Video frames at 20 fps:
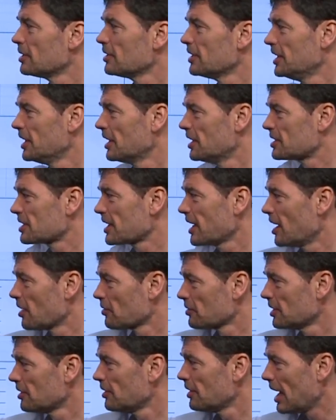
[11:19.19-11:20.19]
Here it's
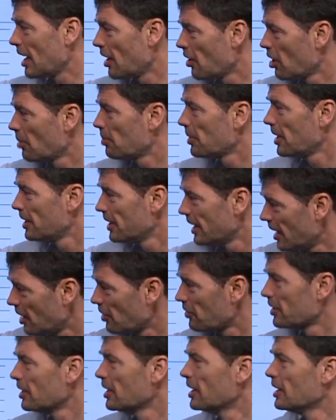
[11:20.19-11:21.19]
calculated hour by
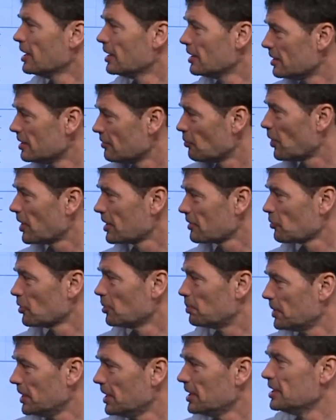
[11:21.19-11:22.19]
hour what
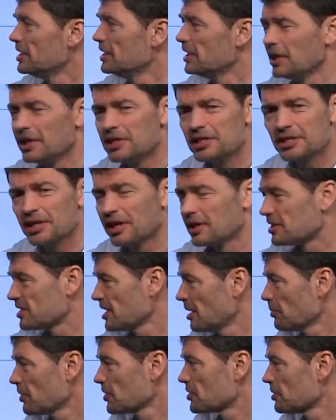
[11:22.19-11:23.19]
will be the inside
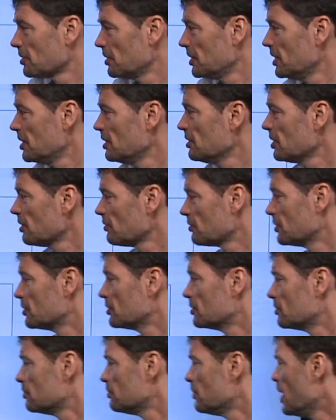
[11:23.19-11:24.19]
temperature in the
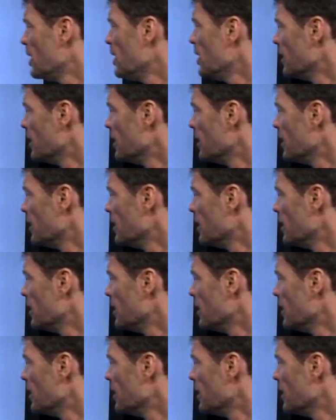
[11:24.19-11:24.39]
room.